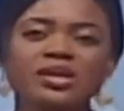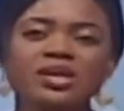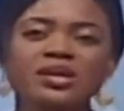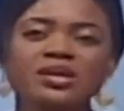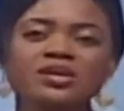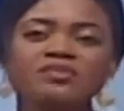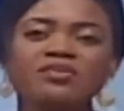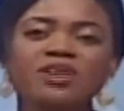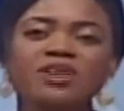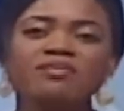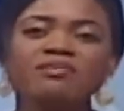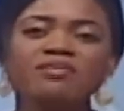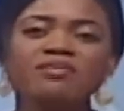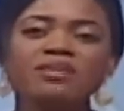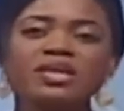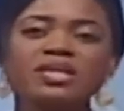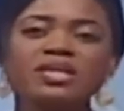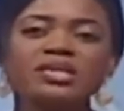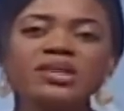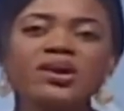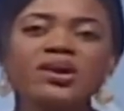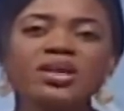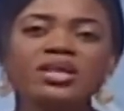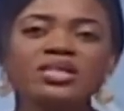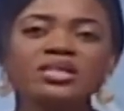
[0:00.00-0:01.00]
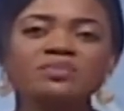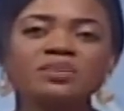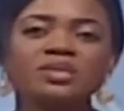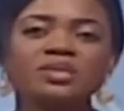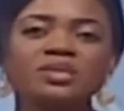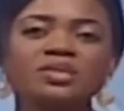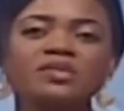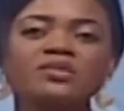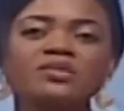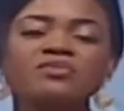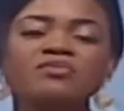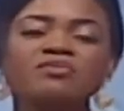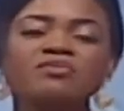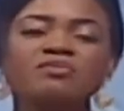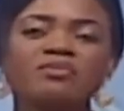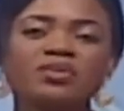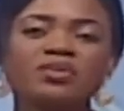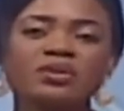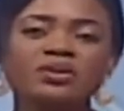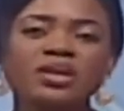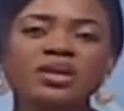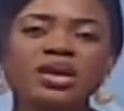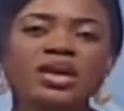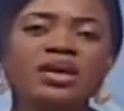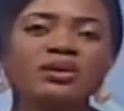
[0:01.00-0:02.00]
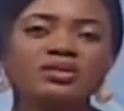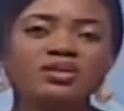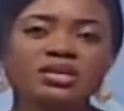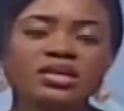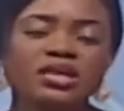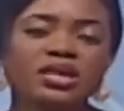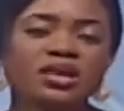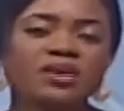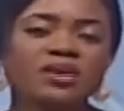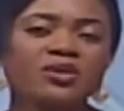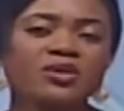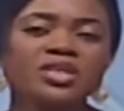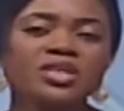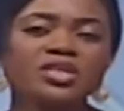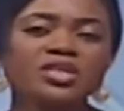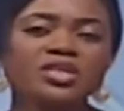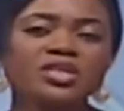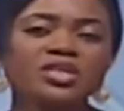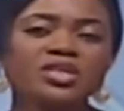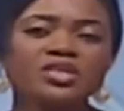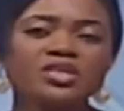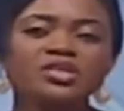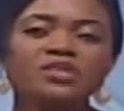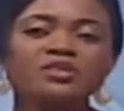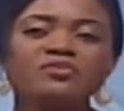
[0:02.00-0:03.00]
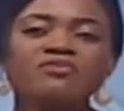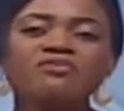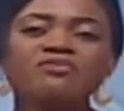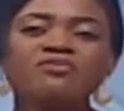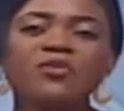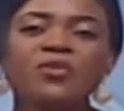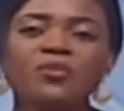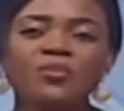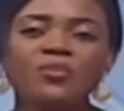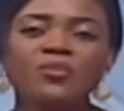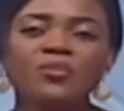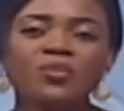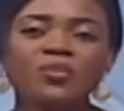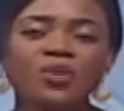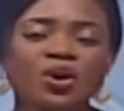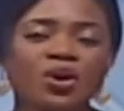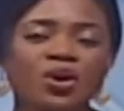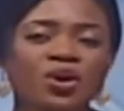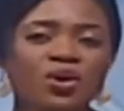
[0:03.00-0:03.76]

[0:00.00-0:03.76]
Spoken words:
Travelers are expected to fill a health declaration form